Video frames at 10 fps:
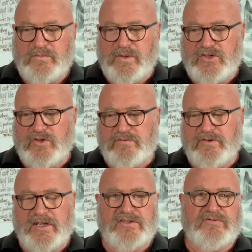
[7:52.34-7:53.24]
Wing Chun
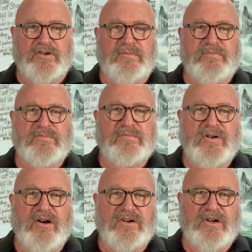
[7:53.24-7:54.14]
friends from
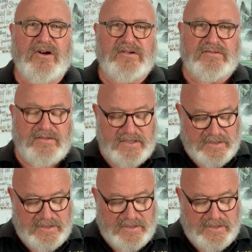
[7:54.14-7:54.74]
Hong Kong